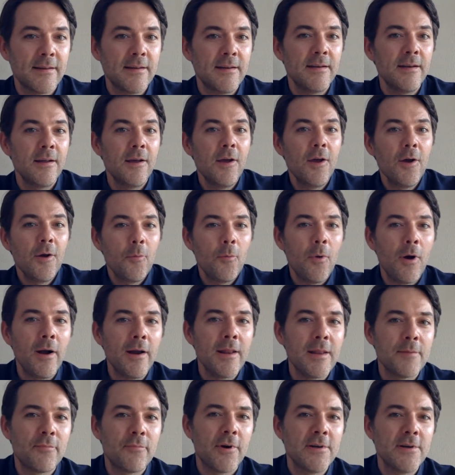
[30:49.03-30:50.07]
And while
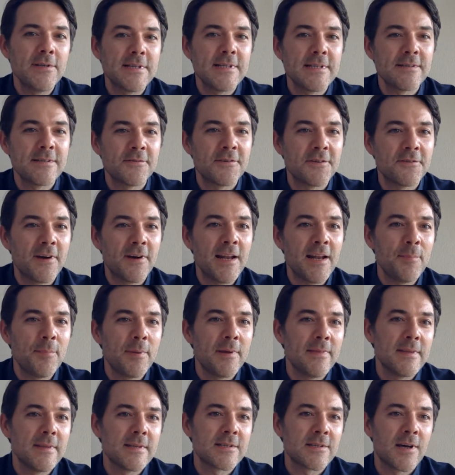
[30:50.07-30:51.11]
in the process of
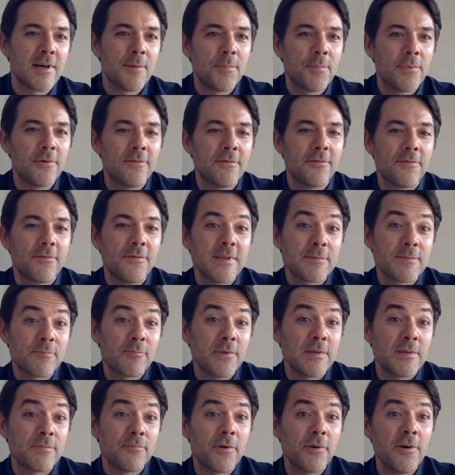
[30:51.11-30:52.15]
developing this type of this
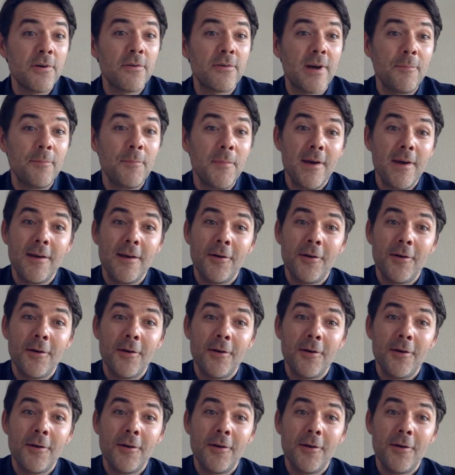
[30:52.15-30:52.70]
program,